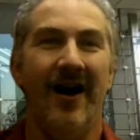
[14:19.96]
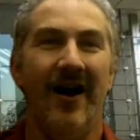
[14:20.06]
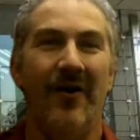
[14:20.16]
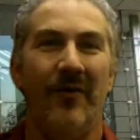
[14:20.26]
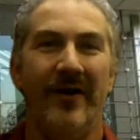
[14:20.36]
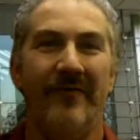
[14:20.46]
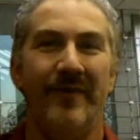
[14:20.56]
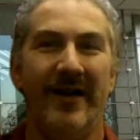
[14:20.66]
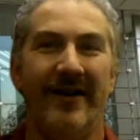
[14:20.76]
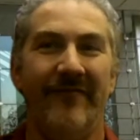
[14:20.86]
We've
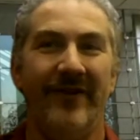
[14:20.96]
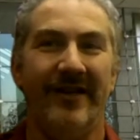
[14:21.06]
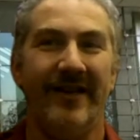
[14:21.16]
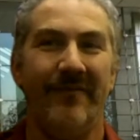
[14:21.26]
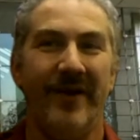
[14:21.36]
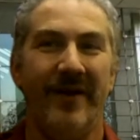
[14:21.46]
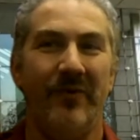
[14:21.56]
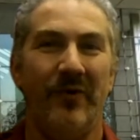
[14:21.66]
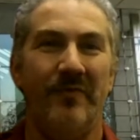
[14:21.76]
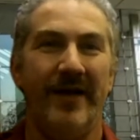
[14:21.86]
been convicting
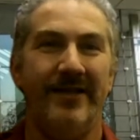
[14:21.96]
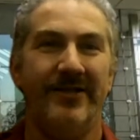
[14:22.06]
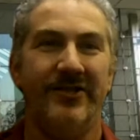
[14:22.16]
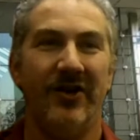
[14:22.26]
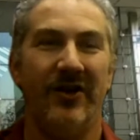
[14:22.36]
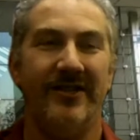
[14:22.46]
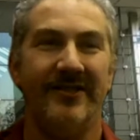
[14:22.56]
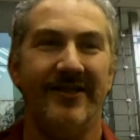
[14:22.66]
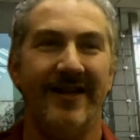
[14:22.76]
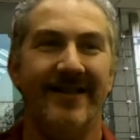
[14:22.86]
people based on
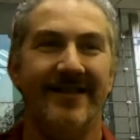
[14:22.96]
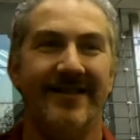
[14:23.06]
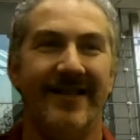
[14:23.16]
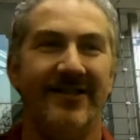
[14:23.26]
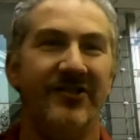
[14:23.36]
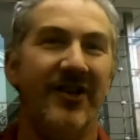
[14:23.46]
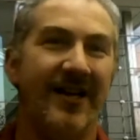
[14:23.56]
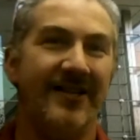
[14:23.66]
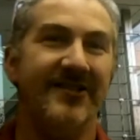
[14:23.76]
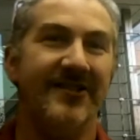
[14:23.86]
science that's
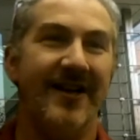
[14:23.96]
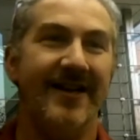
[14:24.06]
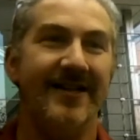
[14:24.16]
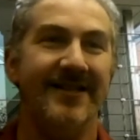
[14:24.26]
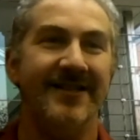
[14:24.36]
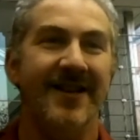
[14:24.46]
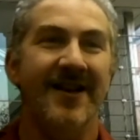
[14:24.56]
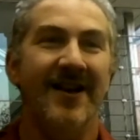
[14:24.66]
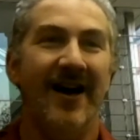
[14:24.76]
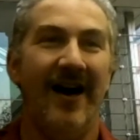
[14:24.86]
not science.
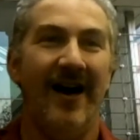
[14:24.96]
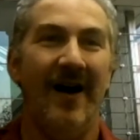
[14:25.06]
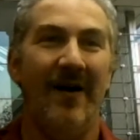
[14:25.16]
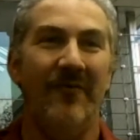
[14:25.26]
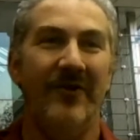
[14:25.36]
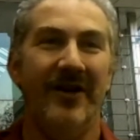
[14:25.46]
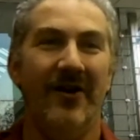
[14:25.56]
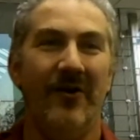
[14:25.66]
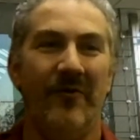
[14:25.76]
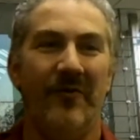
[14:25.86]

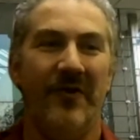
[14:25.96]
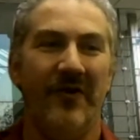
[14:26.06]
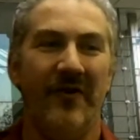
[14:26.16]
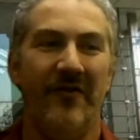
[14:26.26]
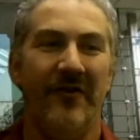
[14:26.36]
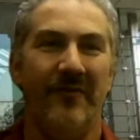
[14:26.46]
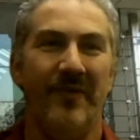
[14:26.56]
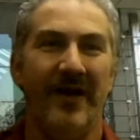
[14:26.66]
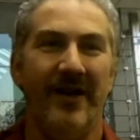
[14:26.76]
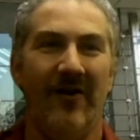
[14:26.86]
There have
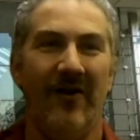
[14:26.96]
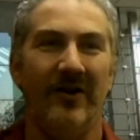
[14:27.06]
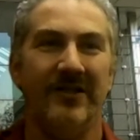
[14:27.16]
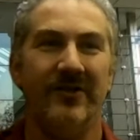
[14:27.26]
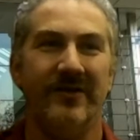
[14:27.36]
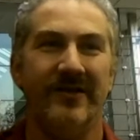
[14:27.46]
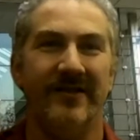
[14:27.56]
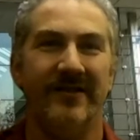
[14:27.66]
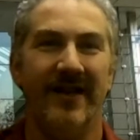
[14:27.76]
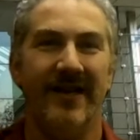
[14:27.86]
been all sorts of
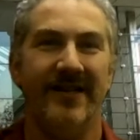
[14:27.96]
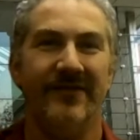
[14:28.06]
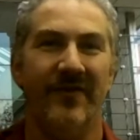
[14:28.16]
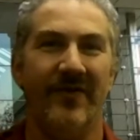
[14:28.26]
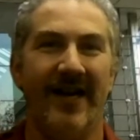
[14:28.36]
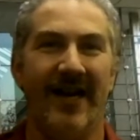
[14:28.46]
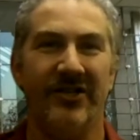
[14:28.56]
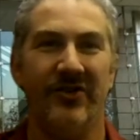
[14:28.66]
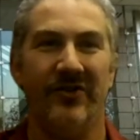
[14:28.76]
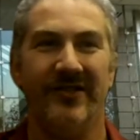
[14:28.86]
studies from the
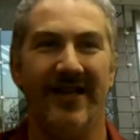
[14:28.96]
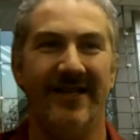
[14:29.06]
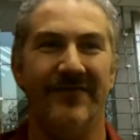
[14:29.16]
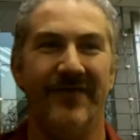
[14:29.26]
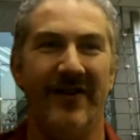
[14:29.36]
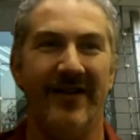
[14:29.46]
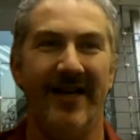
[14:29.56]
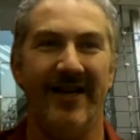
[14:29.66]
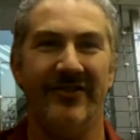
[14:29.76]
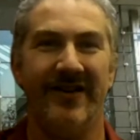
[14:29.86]
National Science
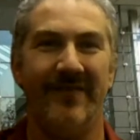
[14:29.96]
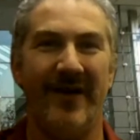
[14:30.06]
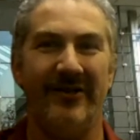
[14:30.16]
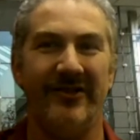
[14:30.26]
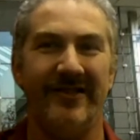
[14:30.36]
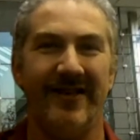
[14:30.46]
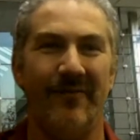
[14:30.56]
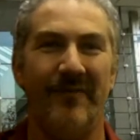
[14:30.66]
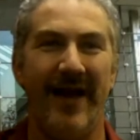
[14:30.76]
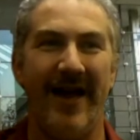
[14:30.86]
Foundation about just
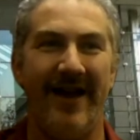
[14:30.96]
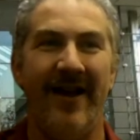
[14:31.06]
how bad